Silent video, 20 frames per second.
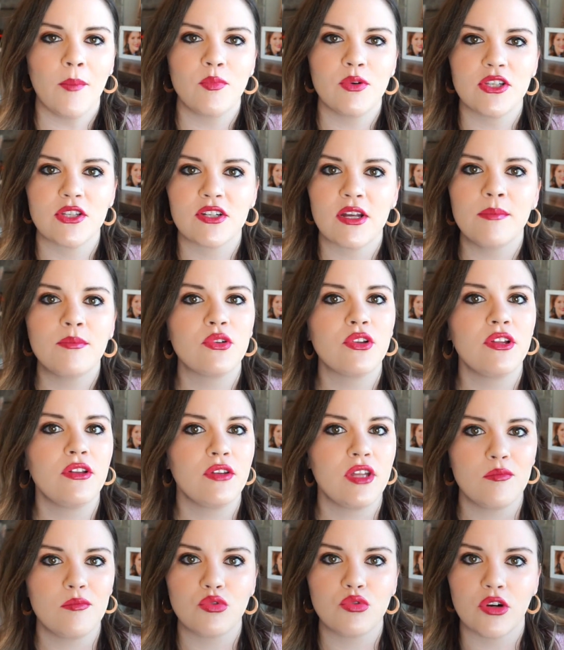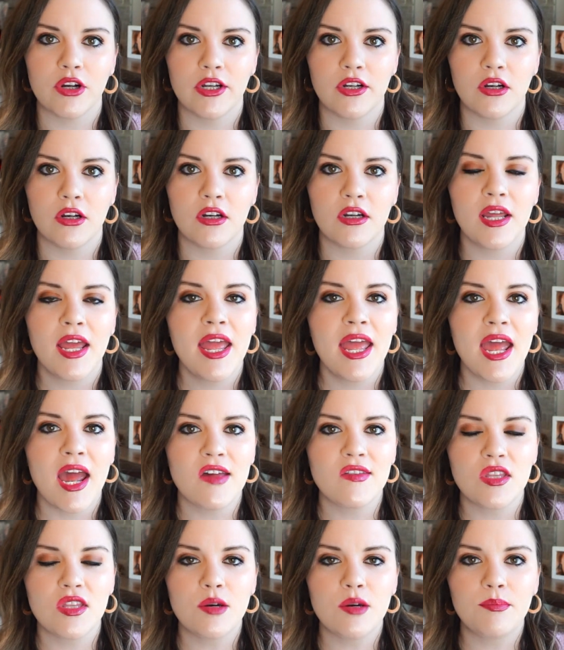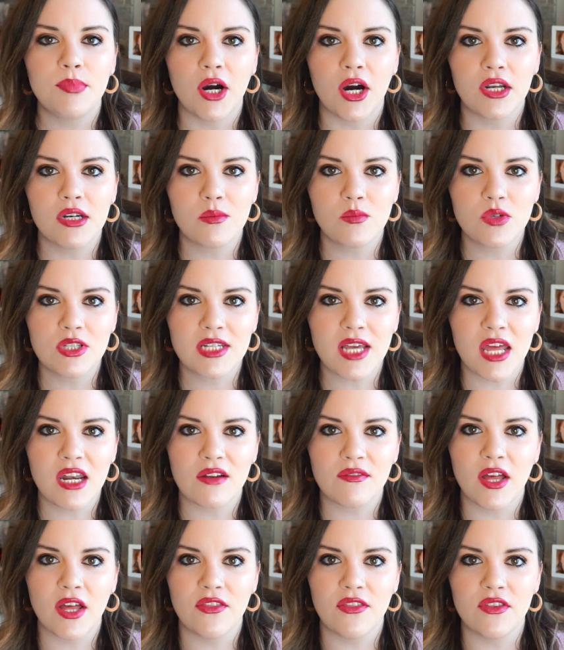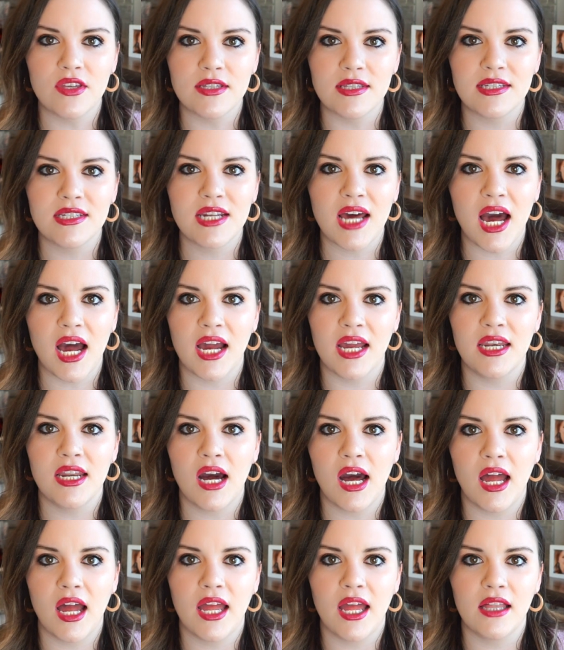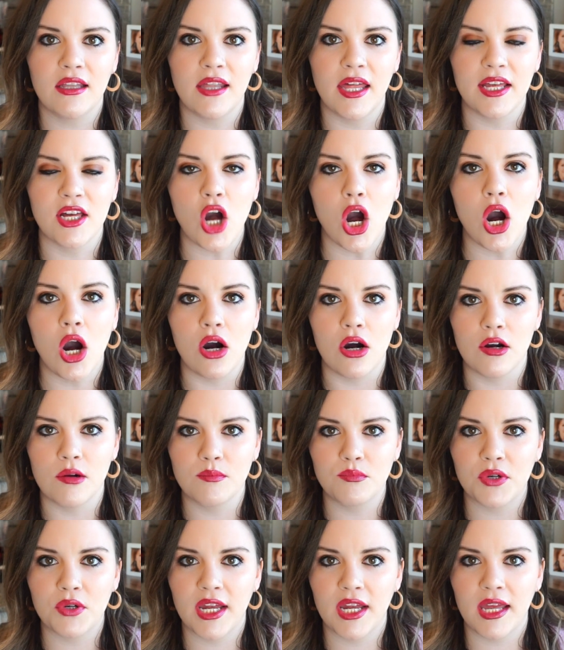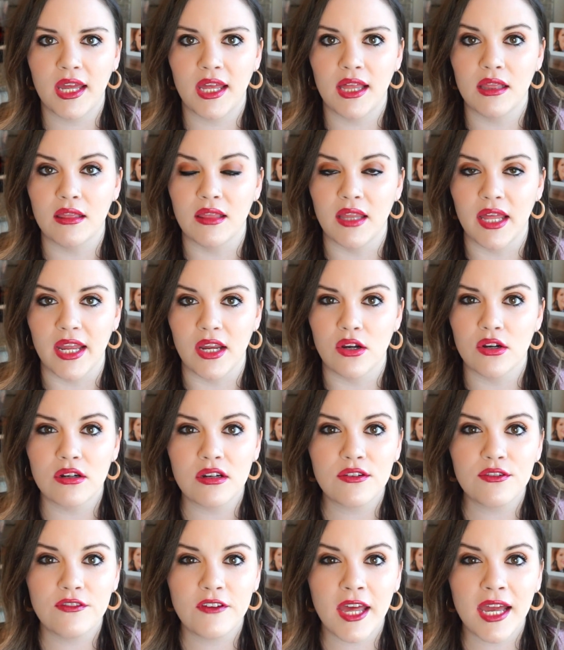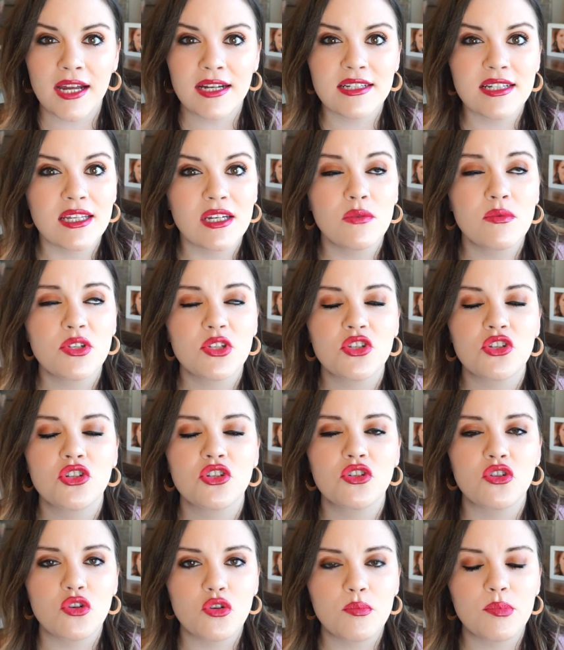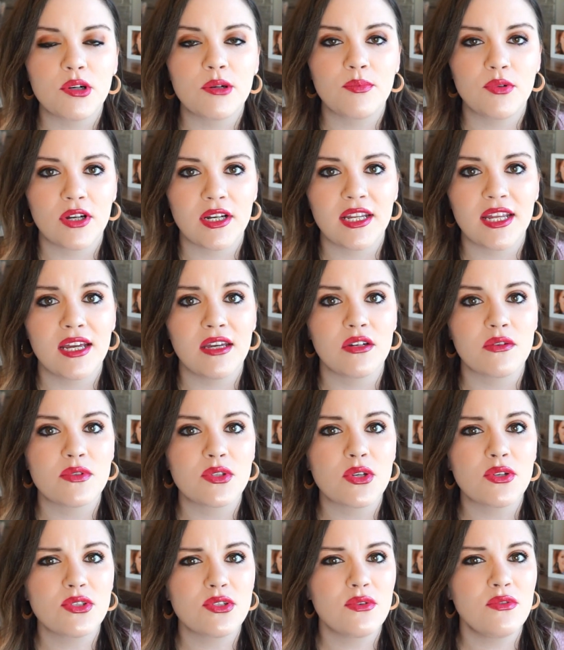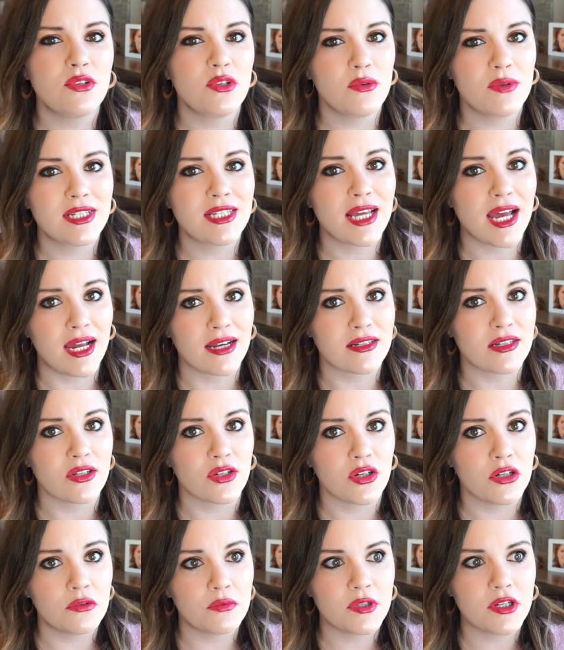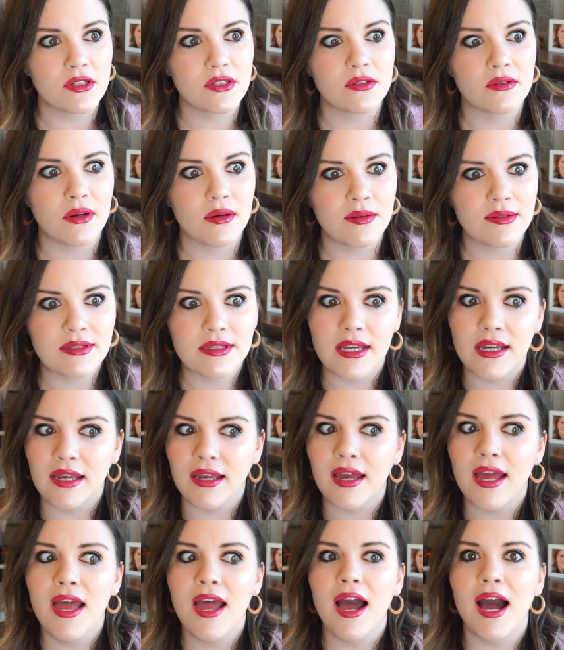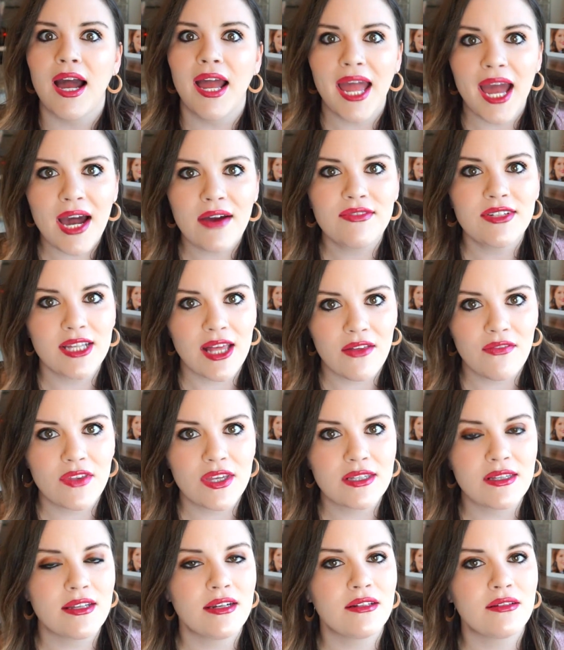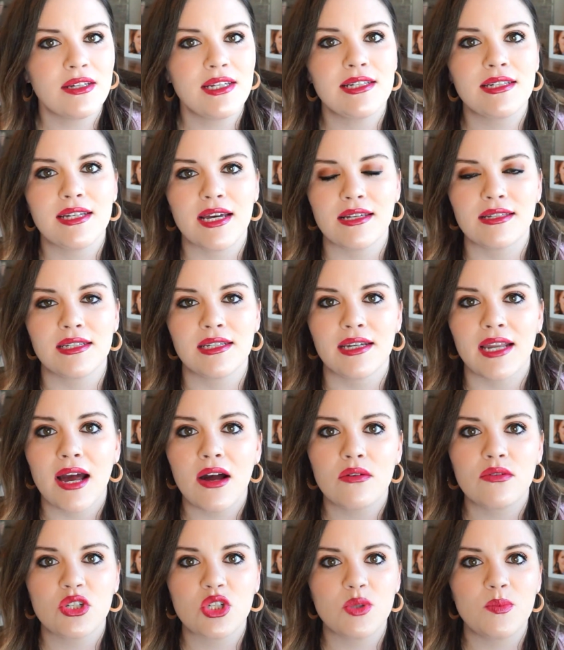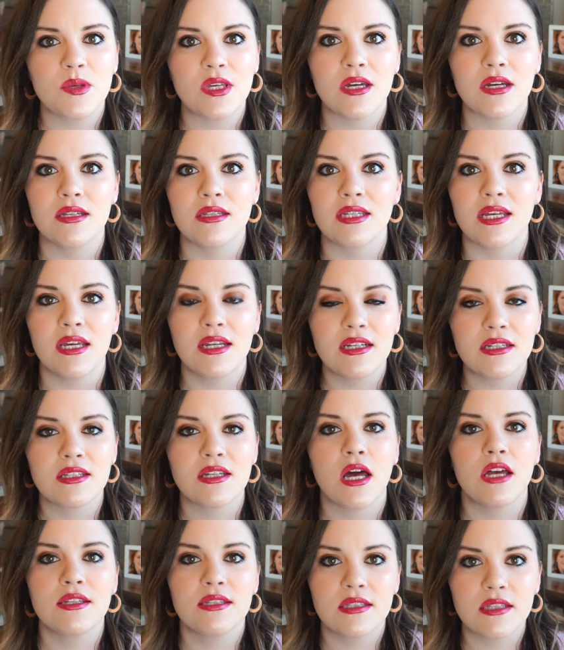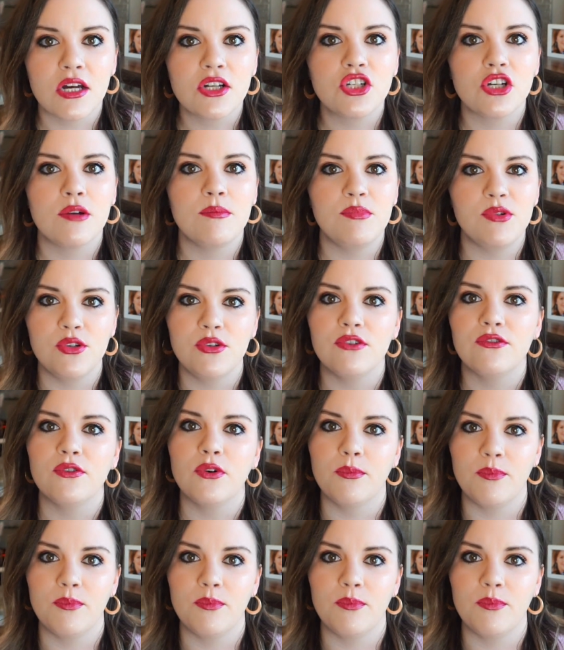was completely embroidered, and then the bottom was kind of like this tie-dye, like ombre layered effect, and it was super pretty, and it was also Nuit Tags at Goodwill. So I was like, I have to get this and at least test it out just because it is such a beautiful